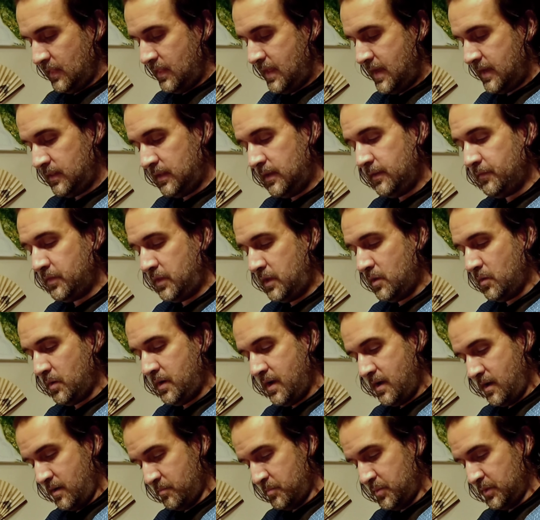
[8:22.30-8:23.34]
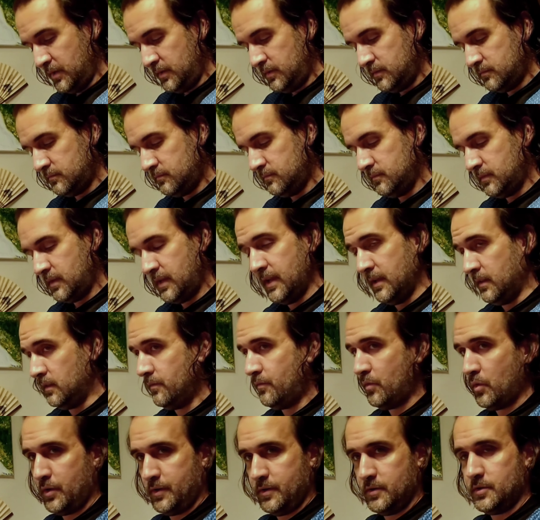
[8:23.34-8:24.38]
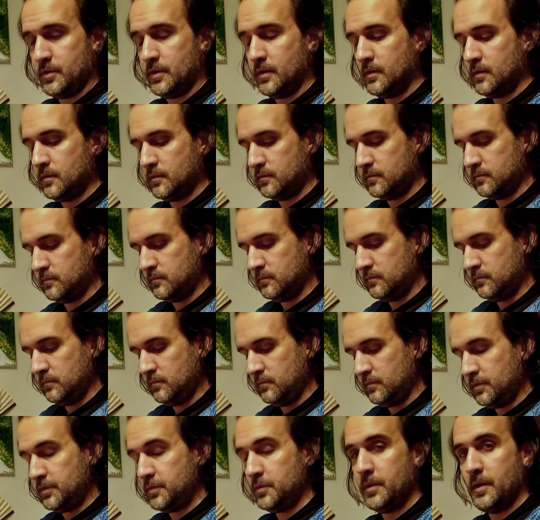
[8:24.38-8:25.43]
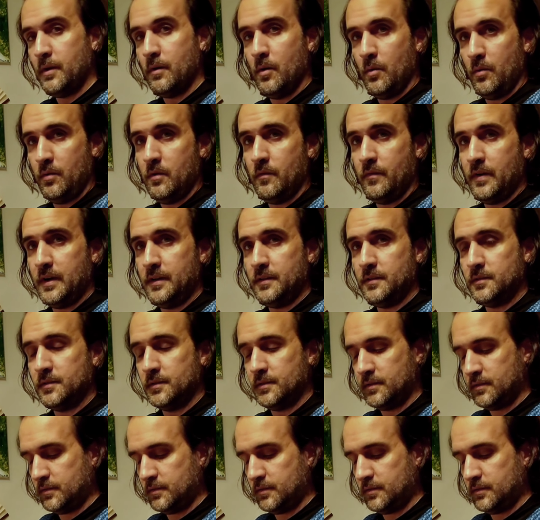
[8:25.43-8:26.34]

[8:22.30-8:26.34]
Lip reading: That left the Ocampa and the Voyager to their own devices.